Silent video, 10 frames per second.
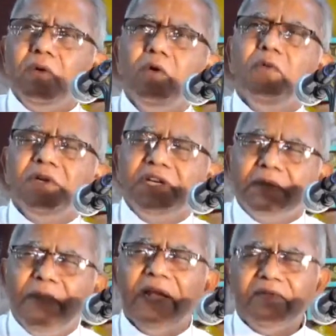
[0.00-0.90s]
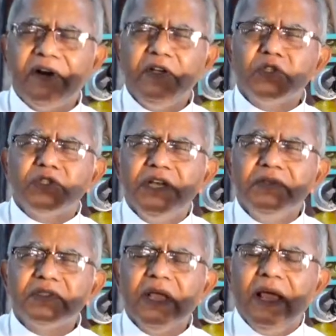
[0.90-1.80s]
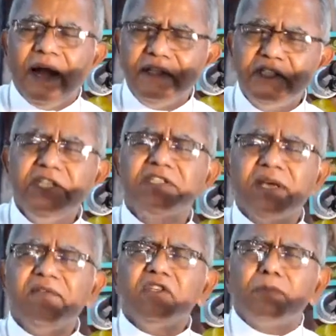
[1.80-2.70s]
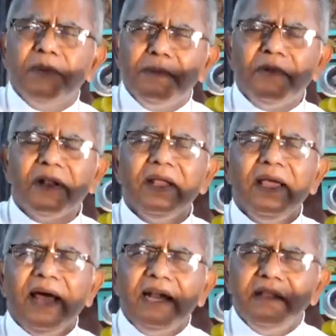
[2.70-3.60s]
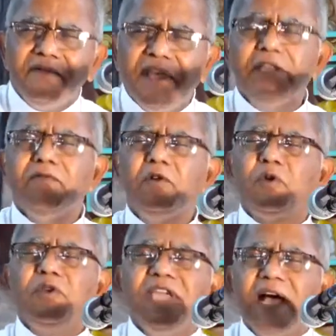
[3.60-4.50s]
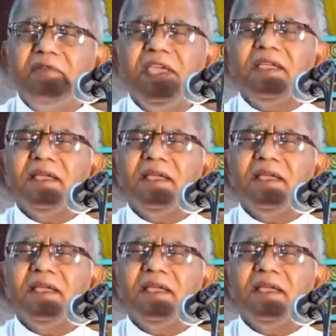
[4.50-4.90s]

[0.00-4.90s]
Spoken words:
who would repent for his sins and the sins of his people and then faithful to Yahweh.